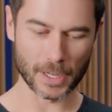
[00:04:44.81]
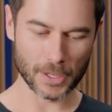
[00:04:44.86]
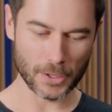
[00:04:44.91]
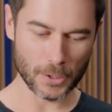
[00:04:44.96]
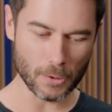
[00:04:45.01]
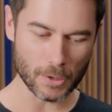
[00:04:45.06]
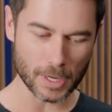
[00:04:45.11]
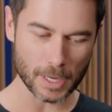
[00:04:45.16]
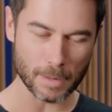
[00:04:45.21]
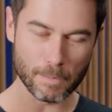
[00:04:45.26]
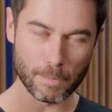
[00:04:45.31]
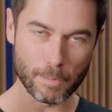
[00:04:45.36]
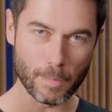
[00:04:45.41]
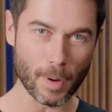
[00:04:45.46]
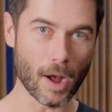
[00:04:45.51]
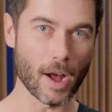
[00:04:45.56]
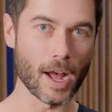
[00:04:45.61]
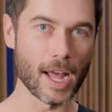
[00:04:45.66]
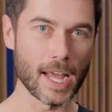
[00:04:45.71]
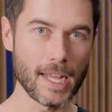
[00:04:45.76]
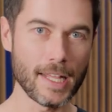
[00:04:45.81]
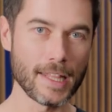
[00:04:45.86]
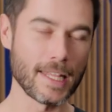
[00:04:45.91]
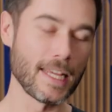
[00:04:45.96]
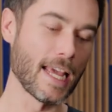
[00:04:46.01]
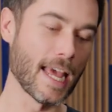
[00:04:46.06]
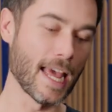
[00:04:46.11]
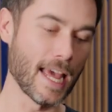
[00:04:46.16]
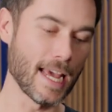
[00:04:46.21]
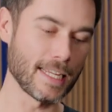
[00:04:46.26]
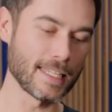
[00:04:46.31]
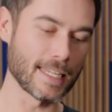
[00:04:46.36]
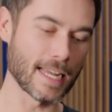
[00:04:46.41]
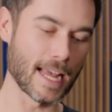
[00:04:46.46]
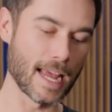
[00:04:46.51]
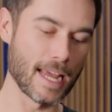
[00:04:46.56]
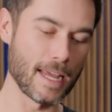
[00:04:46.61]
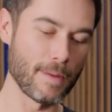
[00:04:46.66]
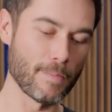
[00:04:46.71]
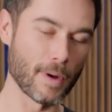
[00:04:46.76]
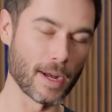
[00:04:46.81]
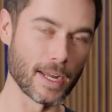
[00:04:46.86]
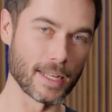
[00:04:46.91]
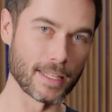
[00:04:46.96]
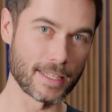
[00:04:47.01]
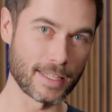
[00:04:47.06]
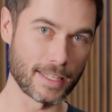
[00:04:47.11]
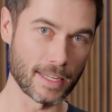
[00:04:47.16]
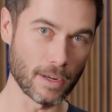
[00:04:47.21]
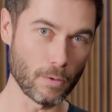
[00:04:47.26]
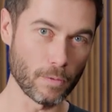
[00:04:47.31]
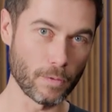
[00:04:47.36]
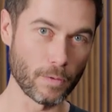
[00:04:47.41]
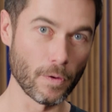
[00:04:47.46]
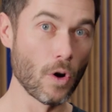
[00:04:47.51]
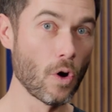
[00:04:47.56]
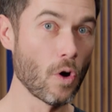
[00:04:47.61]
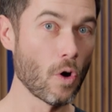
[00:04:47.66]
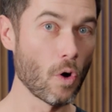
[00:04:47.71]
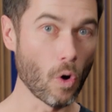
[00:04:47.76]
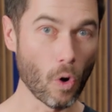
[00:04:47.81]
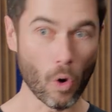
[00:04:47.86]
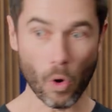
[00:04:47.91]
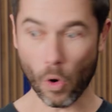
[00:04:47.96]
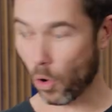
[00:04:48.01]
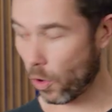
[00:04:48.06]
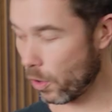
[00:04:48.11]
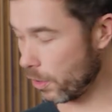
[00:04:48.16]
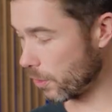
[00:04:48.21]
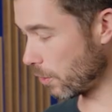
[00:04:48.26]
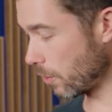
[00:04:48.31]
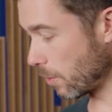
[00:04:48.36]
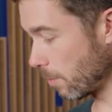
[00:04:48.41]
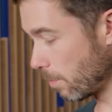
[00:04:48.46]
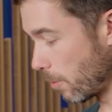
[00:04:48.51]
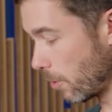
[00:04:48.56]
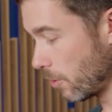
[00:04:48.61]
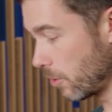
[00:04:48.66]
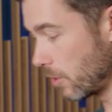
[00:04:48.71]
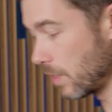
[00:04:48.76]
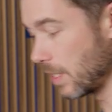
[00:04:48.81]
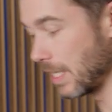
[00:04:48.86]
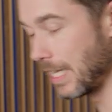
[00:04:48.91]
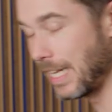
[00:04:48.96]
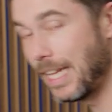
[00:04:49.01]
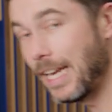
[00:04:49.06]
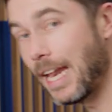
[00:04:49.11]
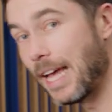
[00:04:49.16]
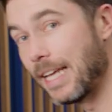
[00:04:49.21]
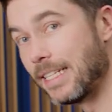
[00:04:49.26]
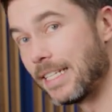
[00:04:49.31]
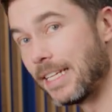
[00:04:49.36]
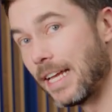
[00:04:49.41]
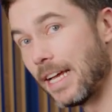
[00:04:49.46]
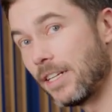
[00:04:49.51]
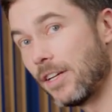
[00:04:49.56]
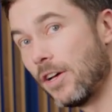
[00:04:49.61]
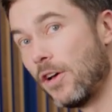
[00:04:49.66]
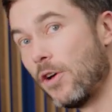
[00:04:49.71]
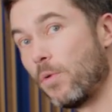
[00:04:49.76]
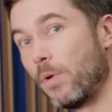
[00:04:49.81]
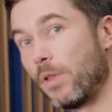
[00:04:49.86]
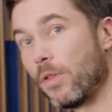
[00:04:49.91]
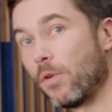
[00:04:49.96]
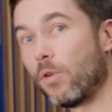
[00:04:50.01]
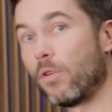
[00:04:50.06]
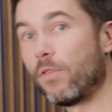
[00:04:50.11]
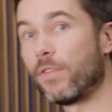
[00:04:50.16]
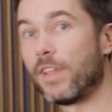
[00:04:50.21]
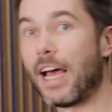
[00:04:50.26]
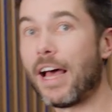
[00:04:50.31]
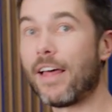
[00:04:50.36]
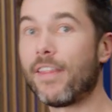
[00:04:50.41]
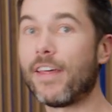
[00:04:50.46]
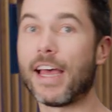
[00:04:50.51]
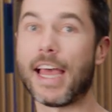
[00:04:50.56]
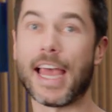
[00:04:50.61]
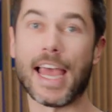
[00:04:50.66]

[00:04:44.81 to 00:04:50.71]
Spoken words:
You can buy the HEX-A by itself or you can purchase it in a set with all of the other